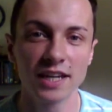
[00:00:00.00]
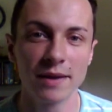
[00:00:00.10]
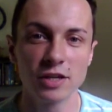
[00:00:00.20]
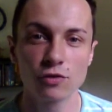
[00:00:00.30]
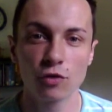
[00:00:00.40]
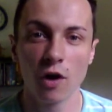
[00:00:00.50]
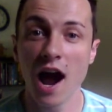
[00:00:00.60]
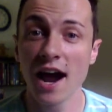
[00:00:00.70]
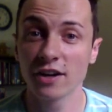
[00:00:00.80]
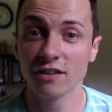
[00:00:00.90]
It can make you
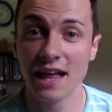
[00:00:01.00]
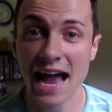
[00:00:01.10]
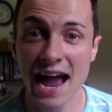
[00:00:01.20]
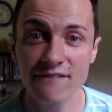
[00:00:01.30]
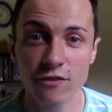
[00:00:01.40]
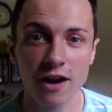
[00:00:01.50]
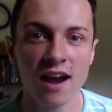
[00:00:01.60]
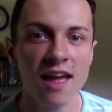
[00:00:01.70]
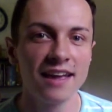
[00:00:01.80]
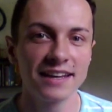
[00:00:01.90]
cry or laugh or
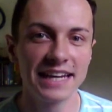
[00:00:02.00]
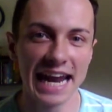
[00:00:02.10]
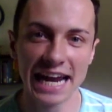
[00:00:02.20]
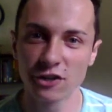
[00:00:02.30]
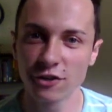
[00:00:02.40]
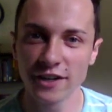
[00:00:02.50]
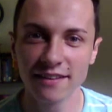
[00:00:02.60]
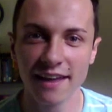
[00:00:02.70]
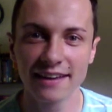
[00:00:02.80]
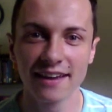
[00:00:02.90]
get
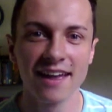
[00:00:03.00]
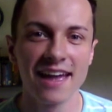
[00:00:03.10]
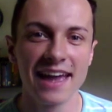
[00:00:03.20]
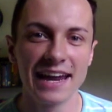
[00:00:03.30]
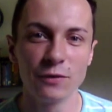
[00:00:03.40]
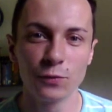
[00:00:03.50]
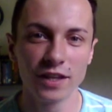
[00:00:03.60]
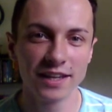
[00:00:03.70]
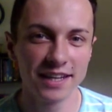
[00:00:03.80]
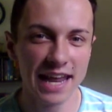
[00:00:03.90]
angry. Like it, it
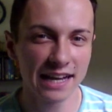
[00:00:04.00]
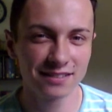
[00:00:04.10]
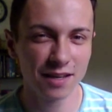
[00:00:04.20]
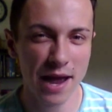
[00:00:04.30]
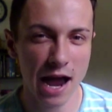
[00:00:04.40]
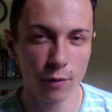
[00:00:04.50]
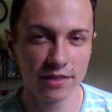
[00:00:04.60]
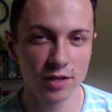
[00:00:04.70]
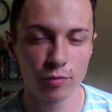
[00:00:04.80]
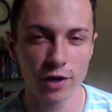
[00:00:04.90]
really connects somehow
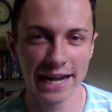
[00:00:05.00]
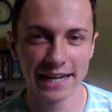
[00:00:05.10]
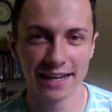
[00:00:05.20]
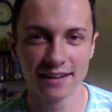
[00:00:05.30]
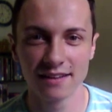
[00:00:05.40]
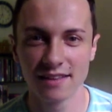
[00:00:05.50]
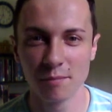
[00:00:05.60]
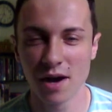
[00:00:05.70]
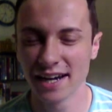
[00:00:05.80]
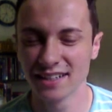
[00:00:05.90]
with your brain, and the
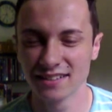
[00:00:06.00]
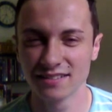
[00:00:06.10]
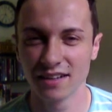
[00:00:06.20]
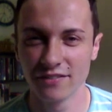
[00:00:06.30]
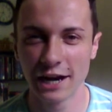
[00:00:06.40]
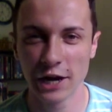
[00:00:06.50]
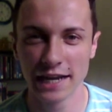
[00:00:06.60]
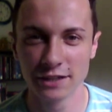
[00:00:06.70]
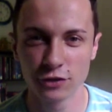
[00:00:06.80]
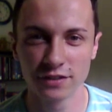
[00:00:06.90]
mind is a
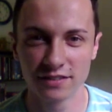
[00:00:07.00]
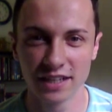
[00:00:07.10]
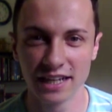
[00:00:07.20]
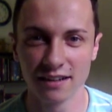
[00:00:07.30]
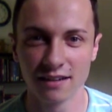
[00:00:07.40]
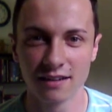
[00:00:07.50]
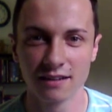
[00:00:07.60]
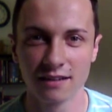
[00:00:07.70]
very interesting